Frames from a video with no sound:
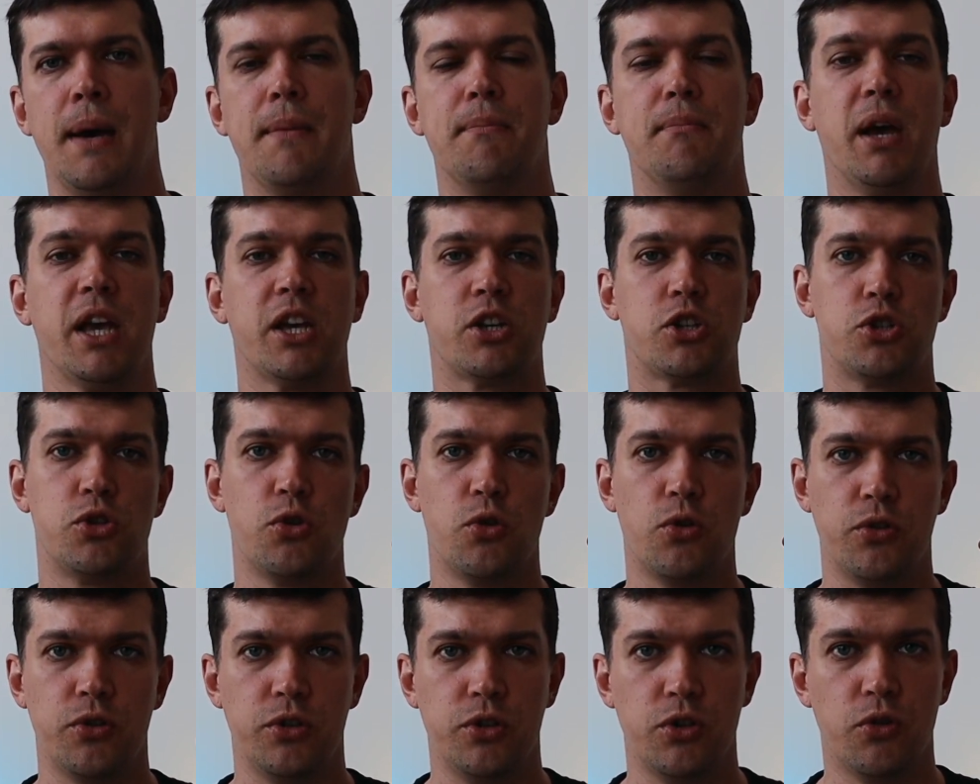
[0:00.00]
Make
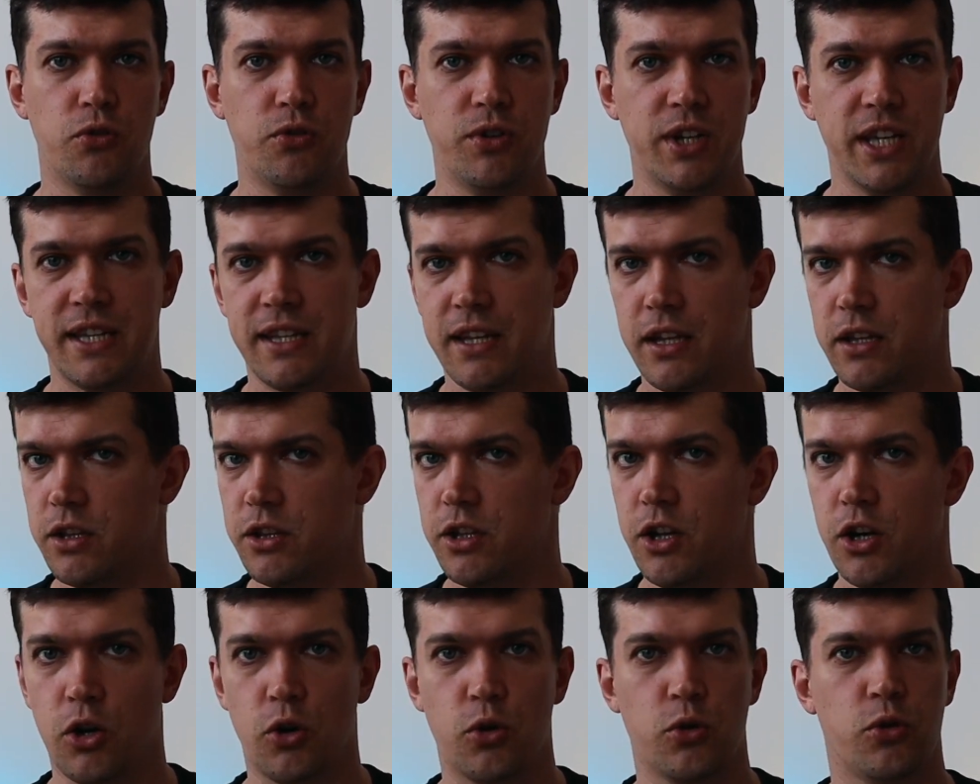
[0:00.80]
sure you read
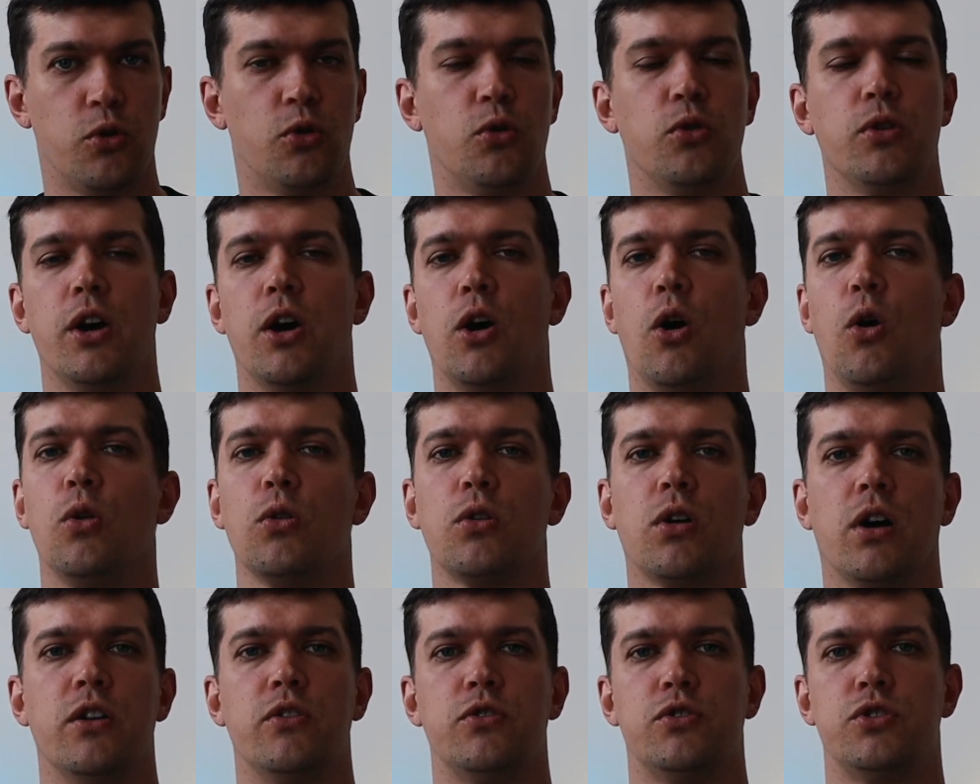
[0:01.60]
through the whole
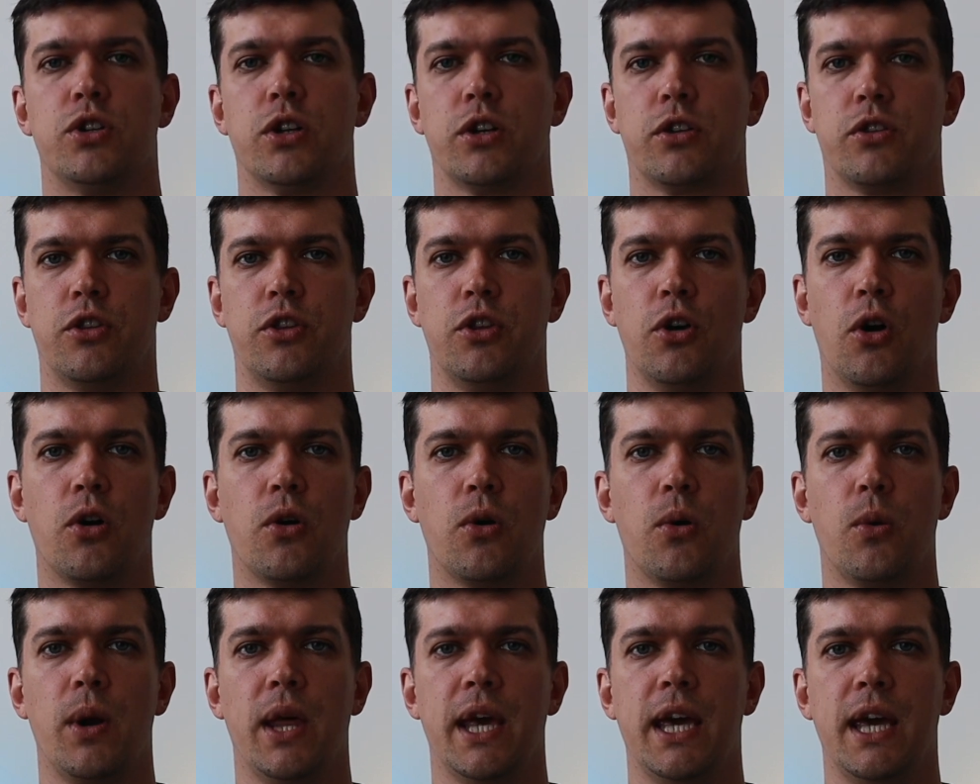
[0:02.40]
contract
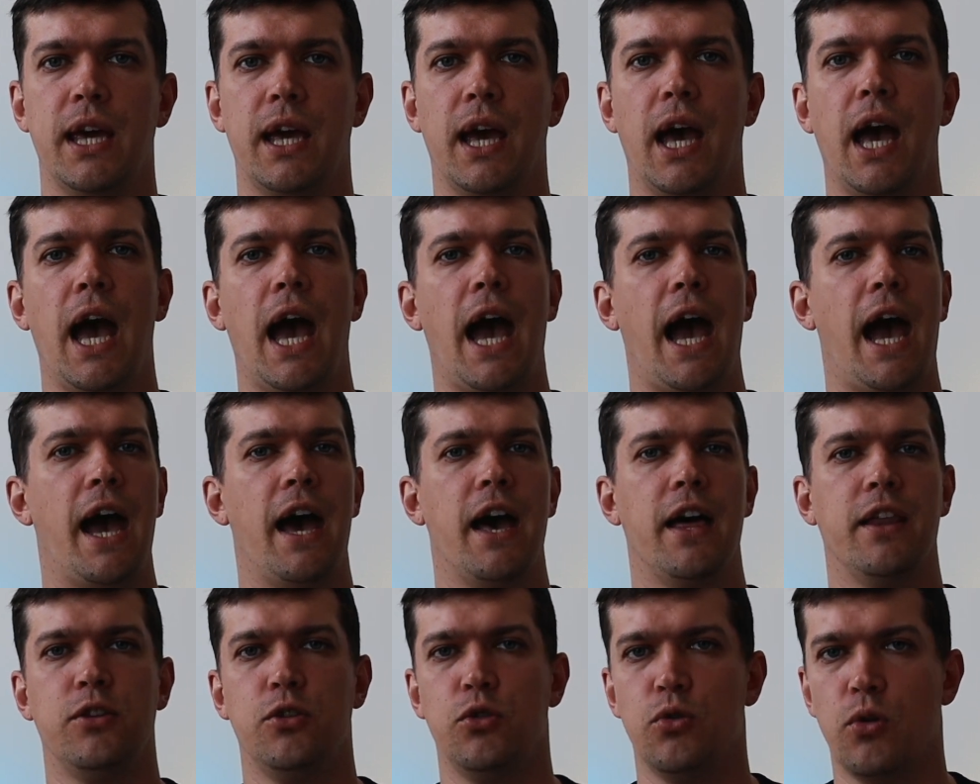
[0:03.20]
thoroughly
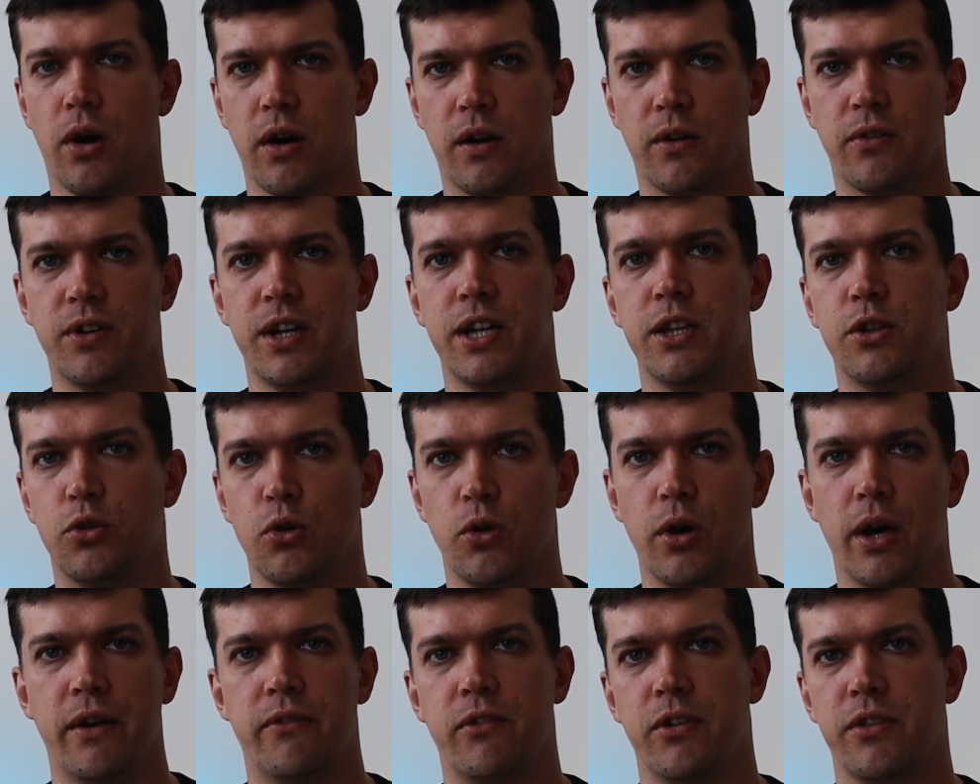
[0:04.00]
and you agree
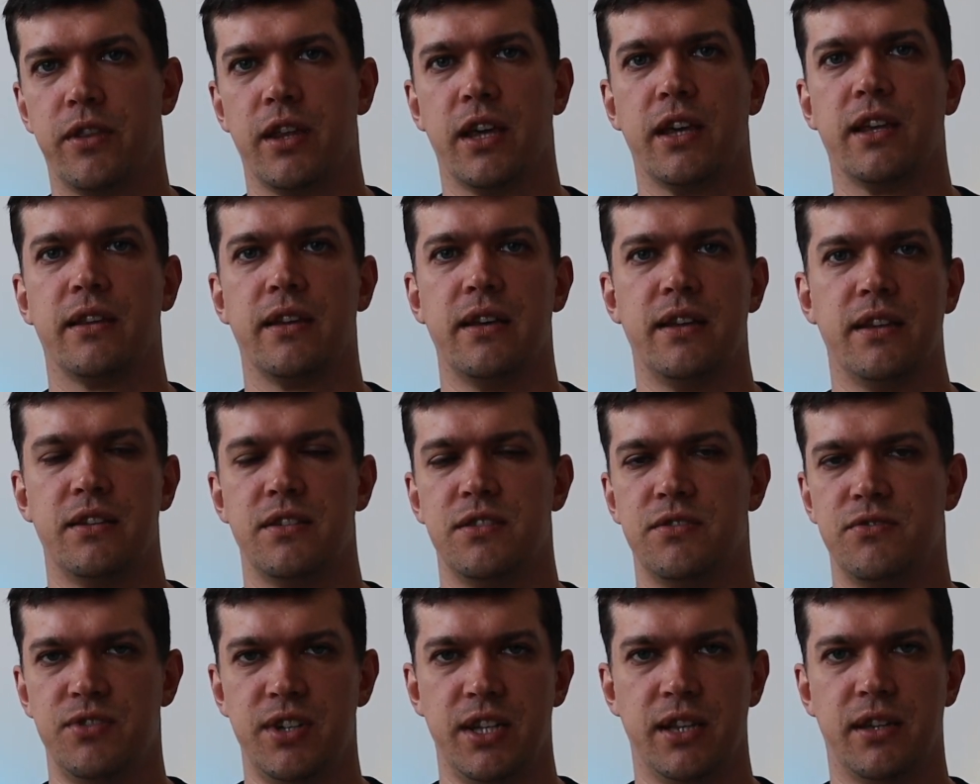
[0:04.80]
to everything that
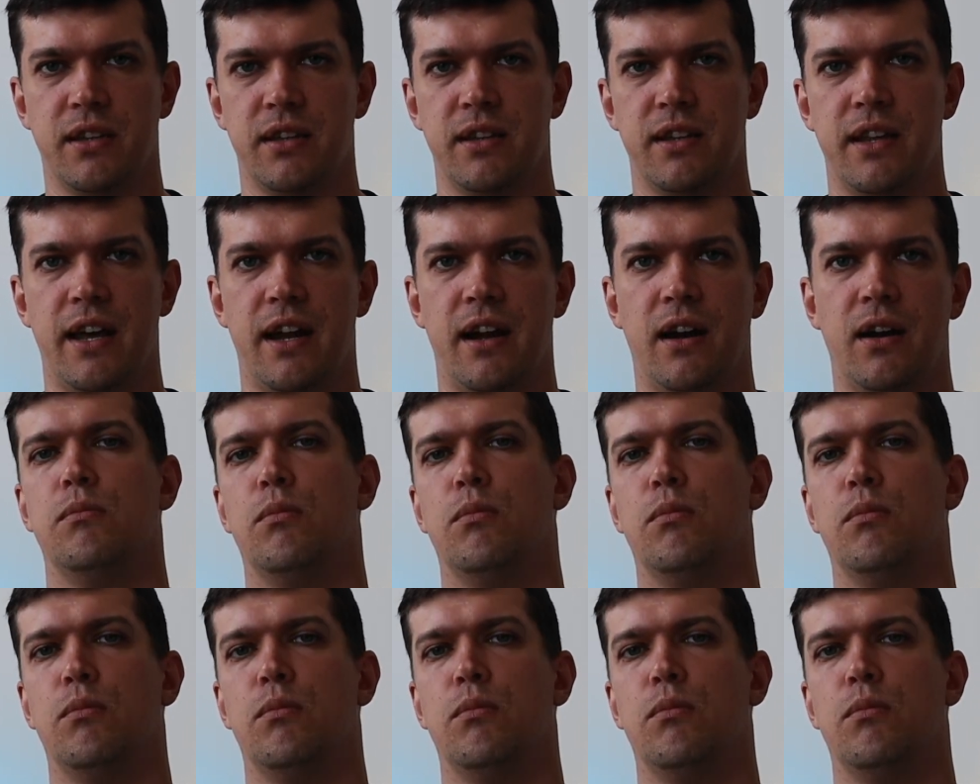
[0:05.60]
is written there.